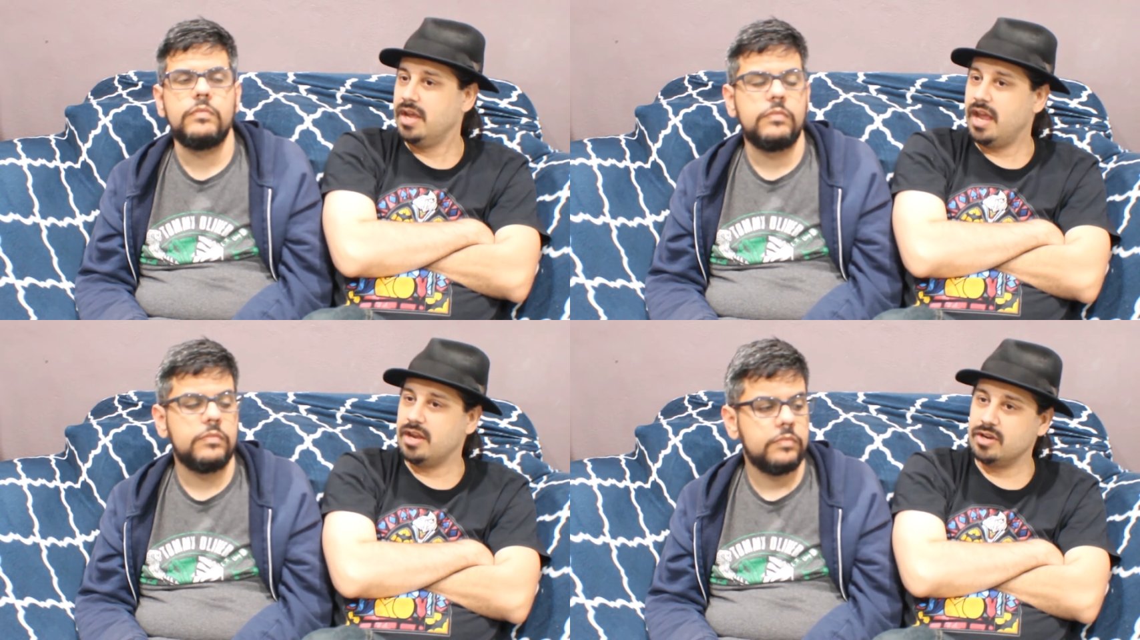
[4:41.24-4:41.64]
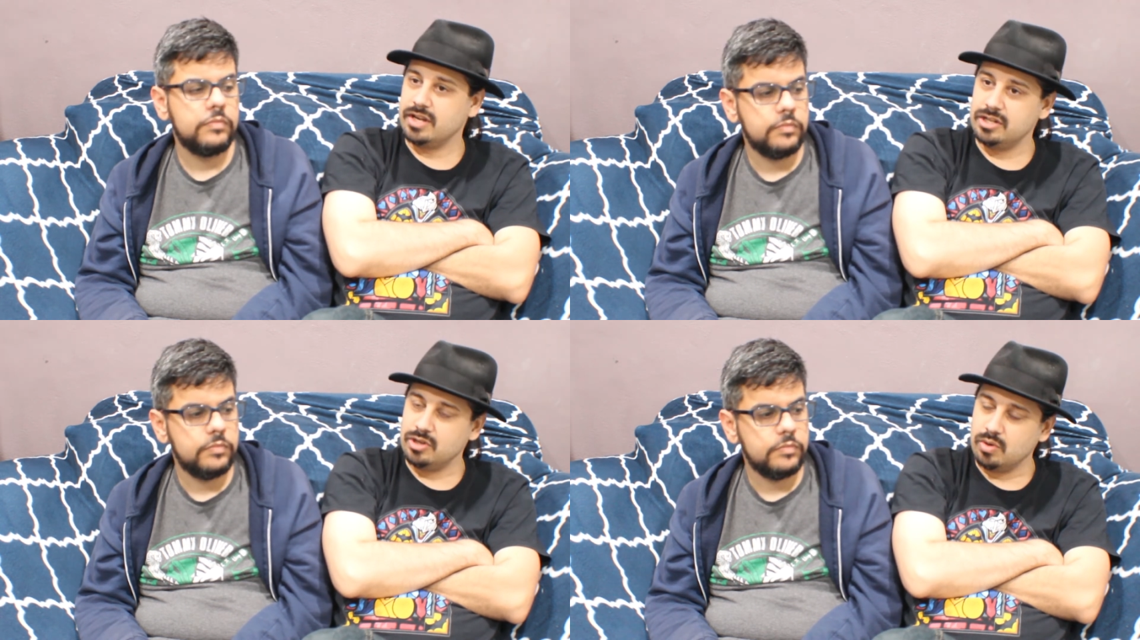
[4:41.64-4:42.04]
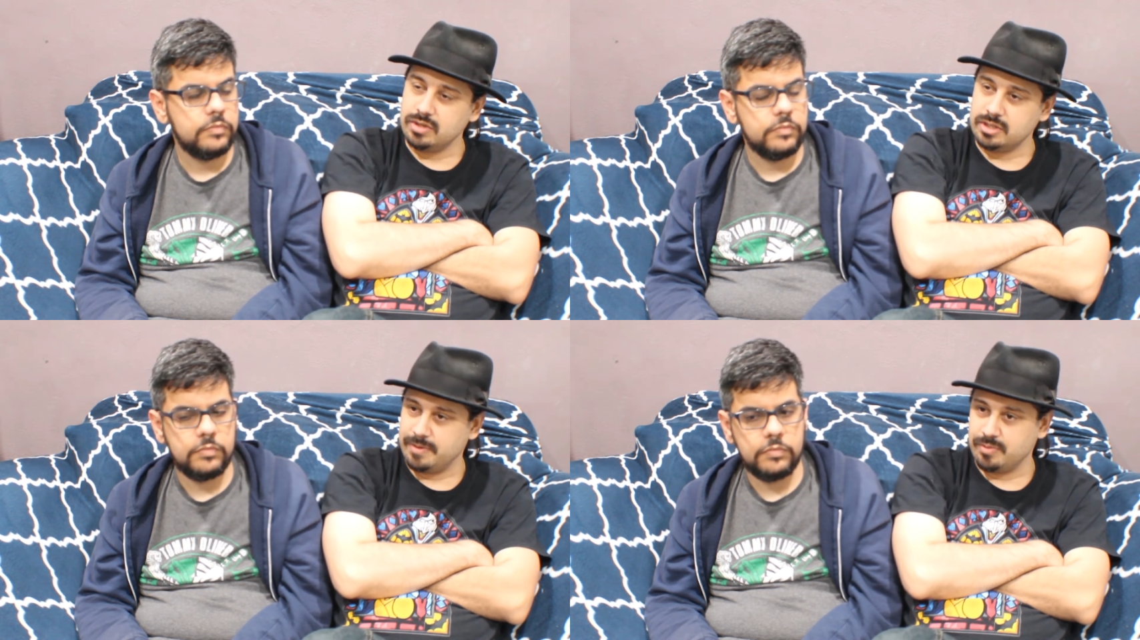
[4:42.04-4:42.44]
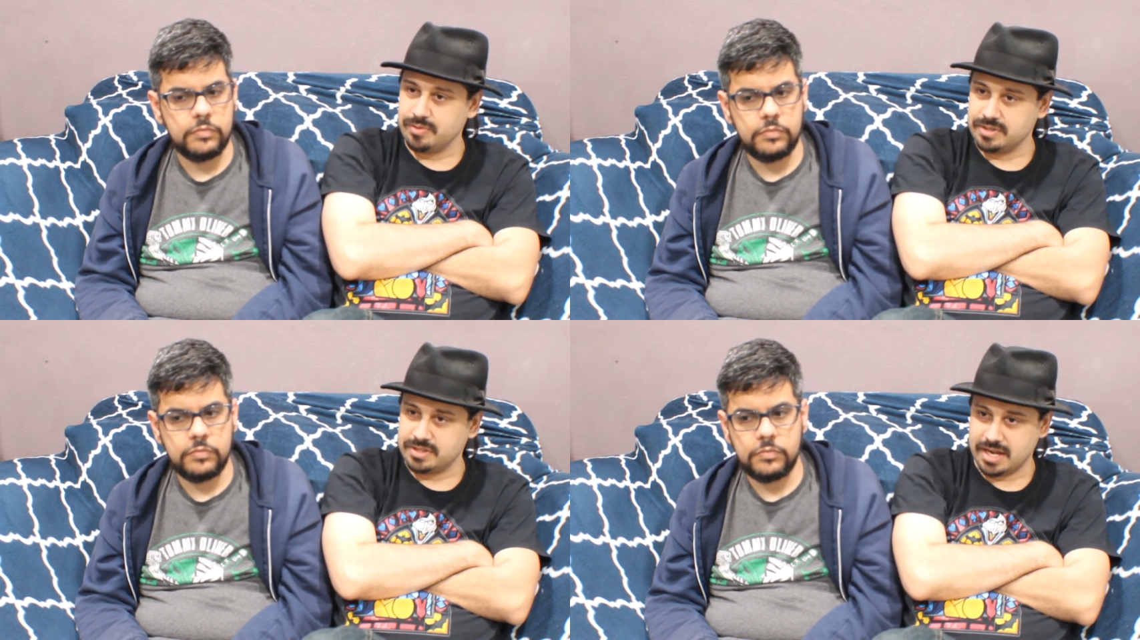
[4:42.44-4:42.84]
Speaker 1: and you're getting to know these people
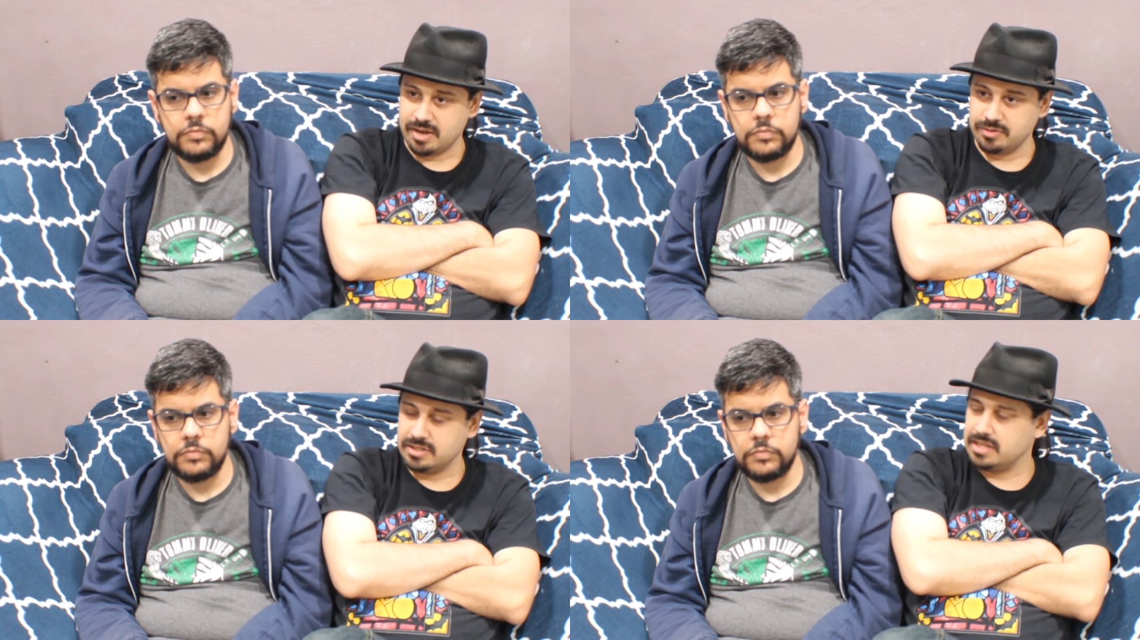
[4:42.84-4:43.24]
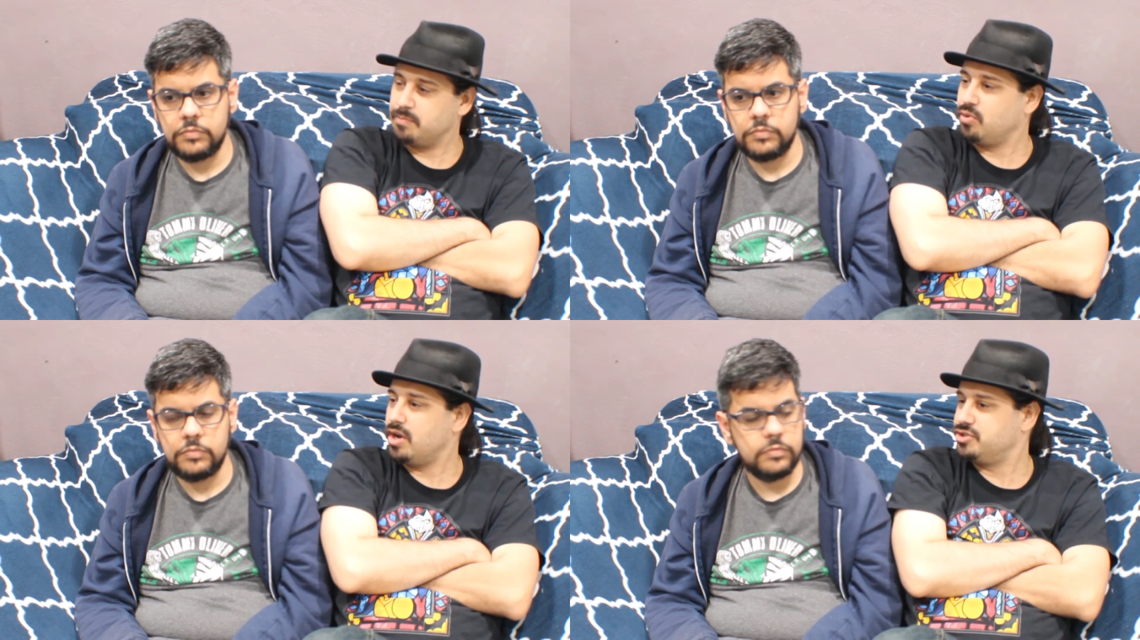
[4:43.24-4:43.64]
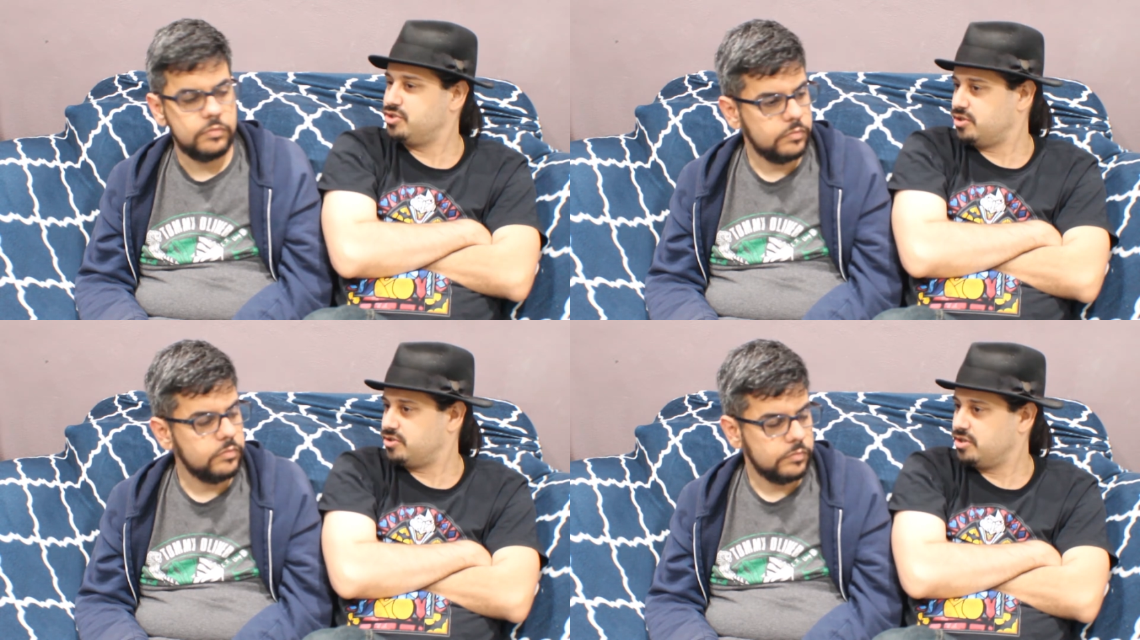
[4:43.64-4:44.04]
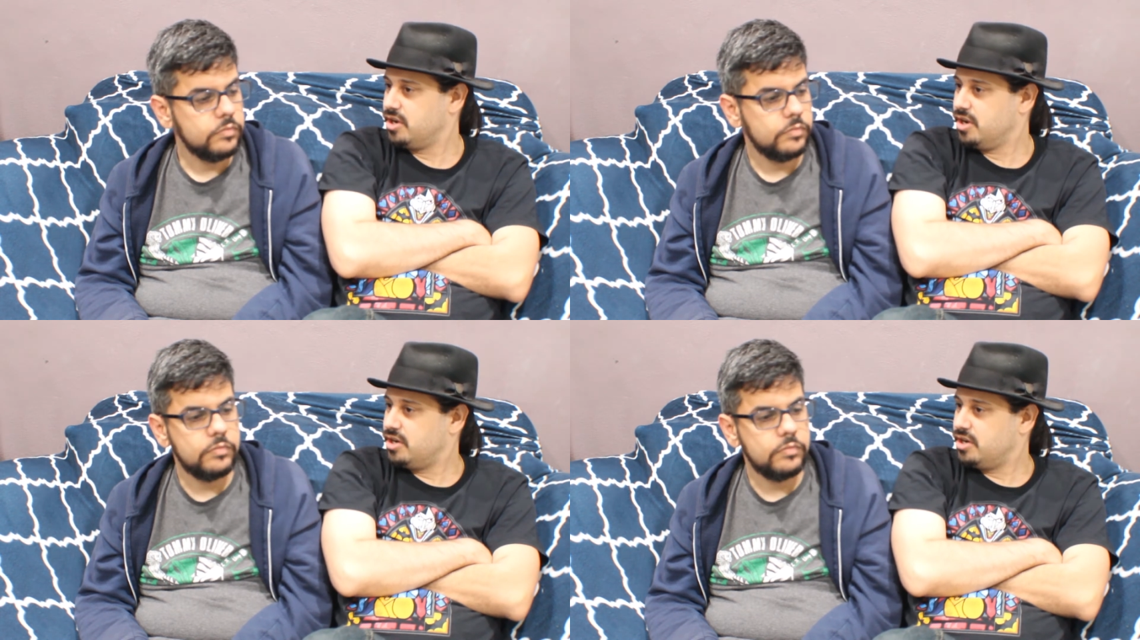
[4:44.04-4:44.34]
in this town, just like Broadchurch,